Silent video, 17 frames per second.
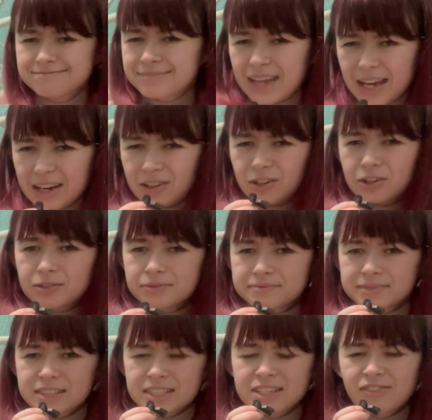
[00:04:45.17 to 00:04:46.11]
I don't
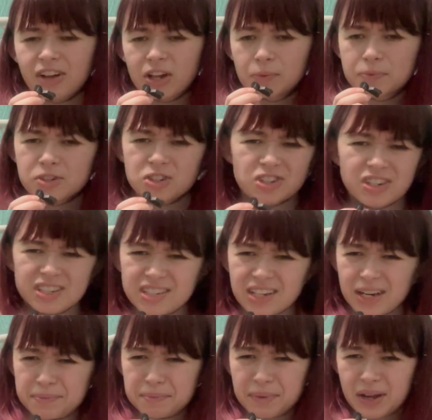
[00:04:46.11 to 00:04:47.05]
know. The developers should have
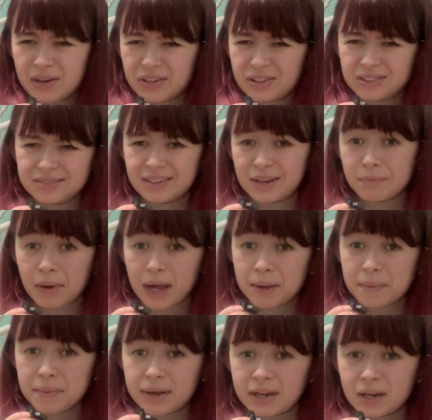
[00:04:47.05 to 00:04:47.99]
done better, in my
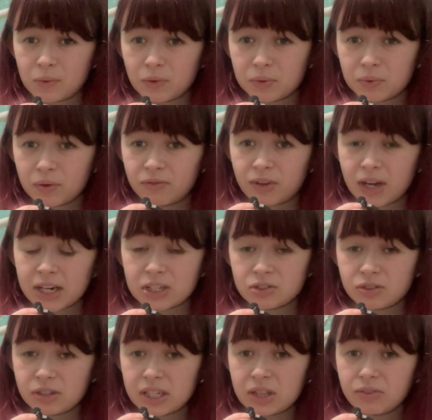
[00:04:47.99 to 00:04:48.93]
opinion, with Rune
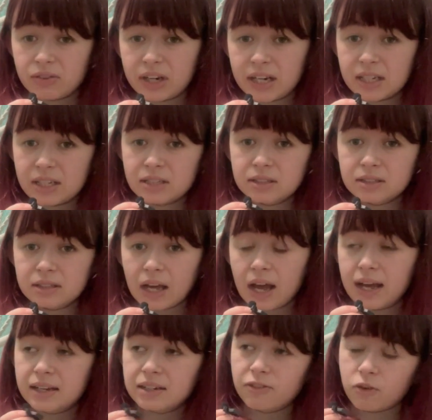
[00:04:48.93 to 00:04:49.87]
Factory 3.
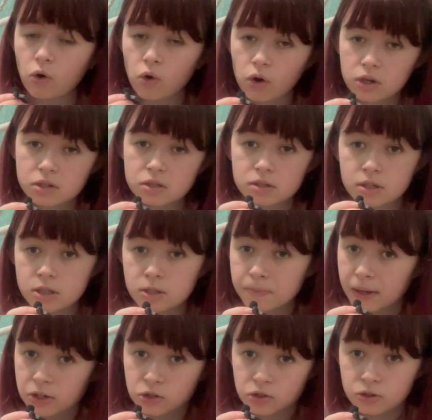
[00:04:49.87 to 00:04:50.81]
And of course, the
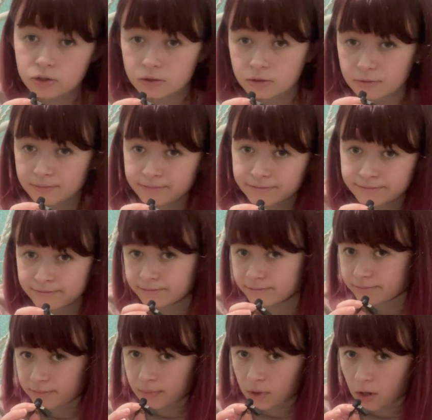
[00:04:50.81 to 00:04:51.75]
special,
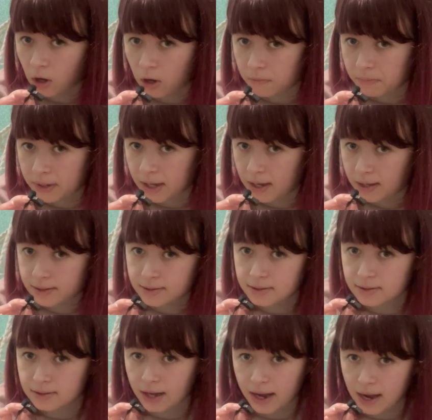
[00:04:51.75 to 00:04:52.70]
all
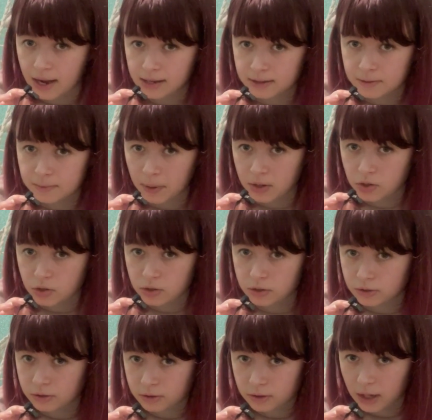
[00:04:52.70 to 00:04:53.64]
BS. I hate
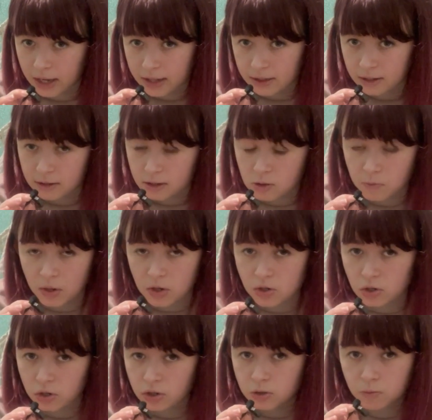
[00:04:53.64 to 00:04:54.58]
special. I think the
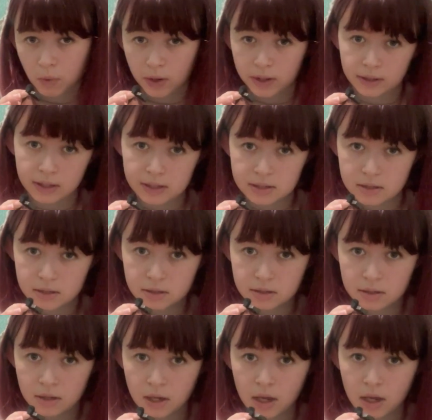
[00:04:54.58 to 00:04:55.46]
special is pointless.